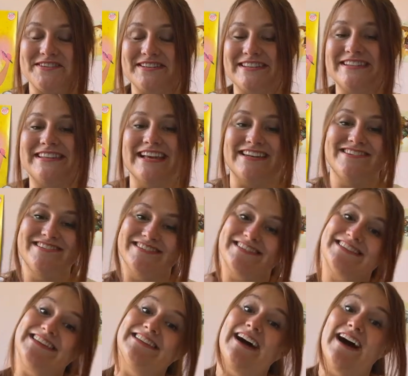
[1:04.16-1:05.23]

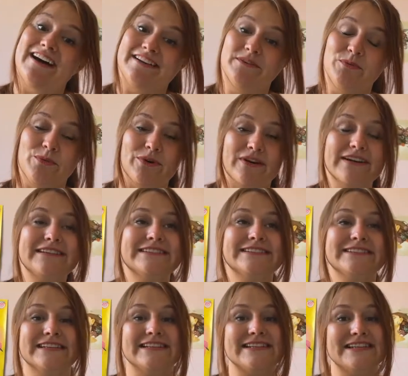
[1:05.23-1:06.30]
intelligence in art
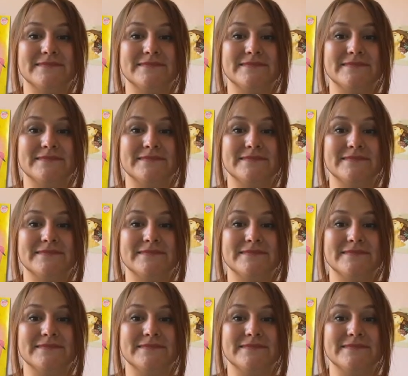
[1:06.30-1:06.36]
works,